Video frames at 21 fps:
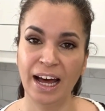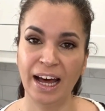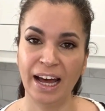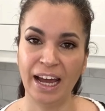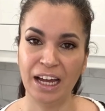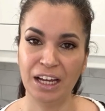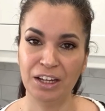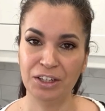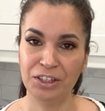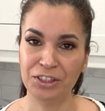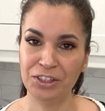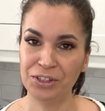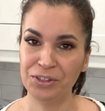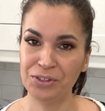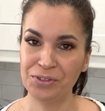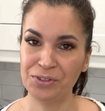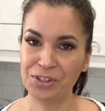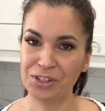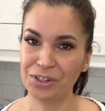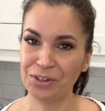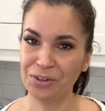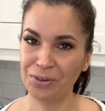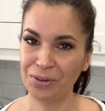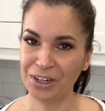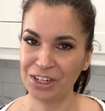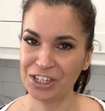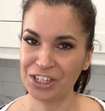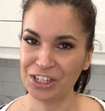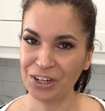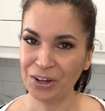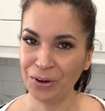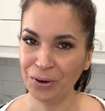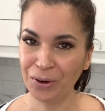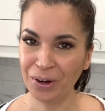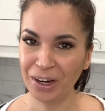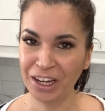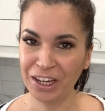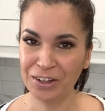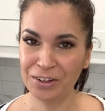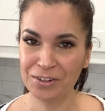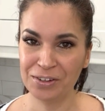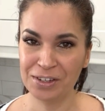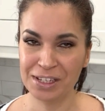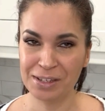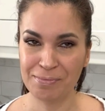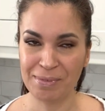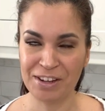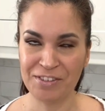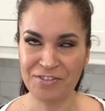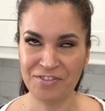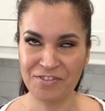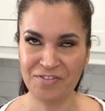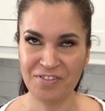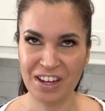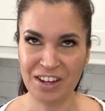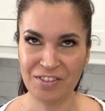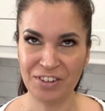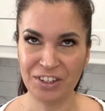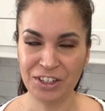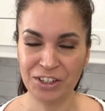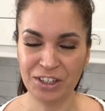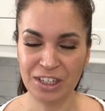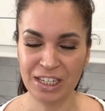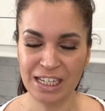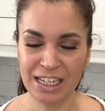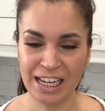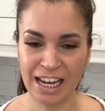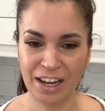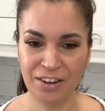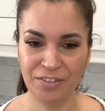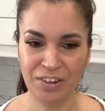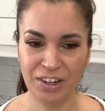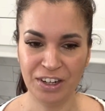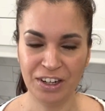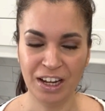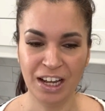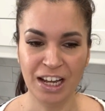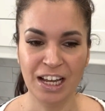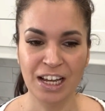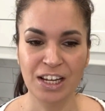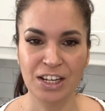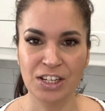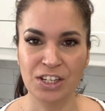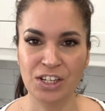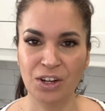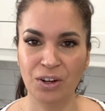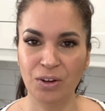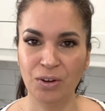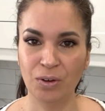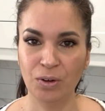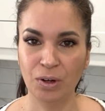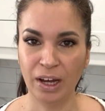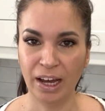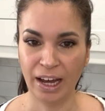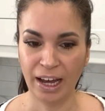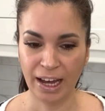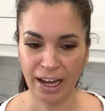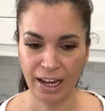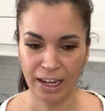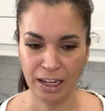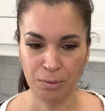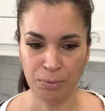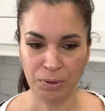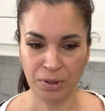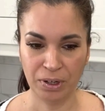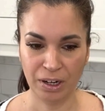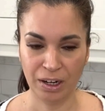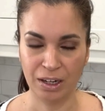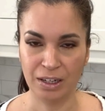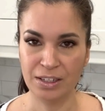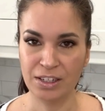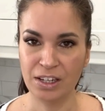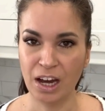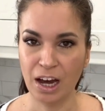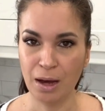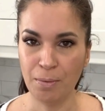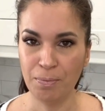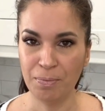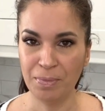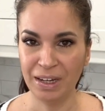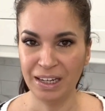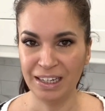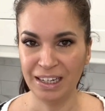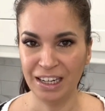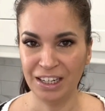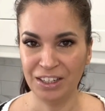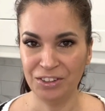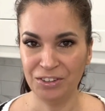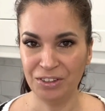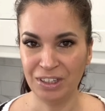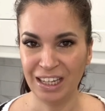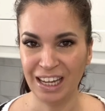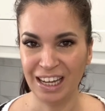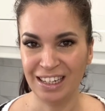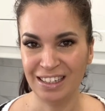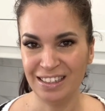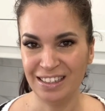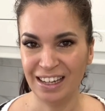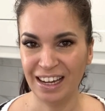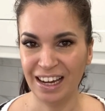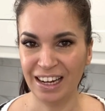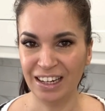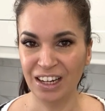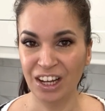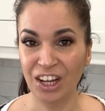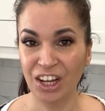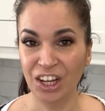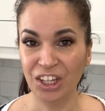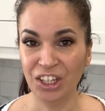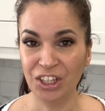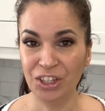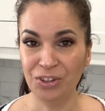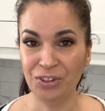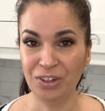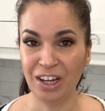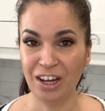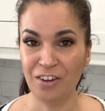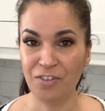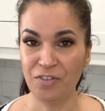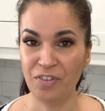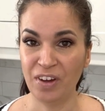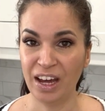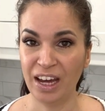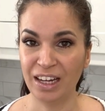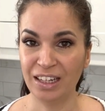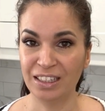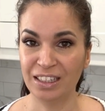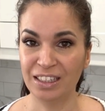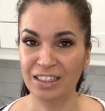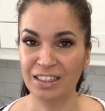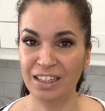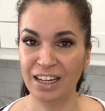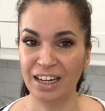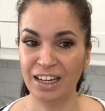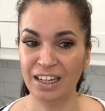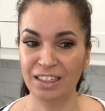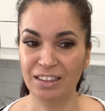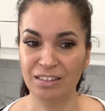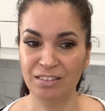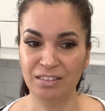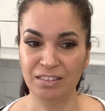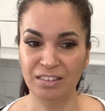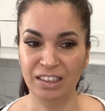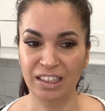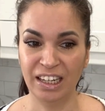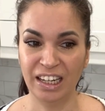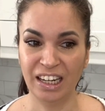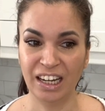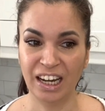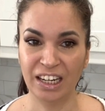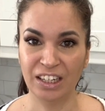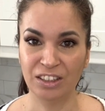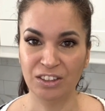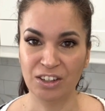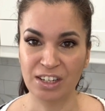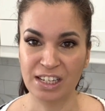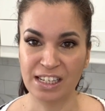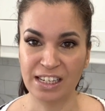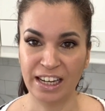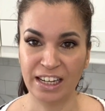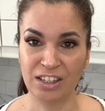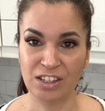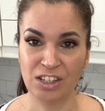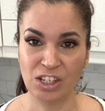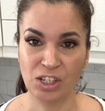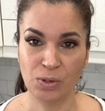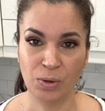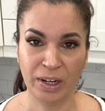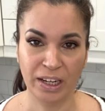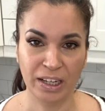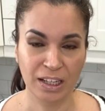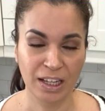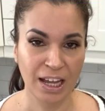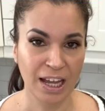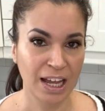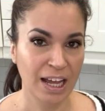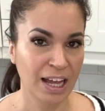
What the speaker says: I use crushed Oreos, my favorite cookie ever. So I put it on top, and then you get that cute effect that it kind of looks like soil.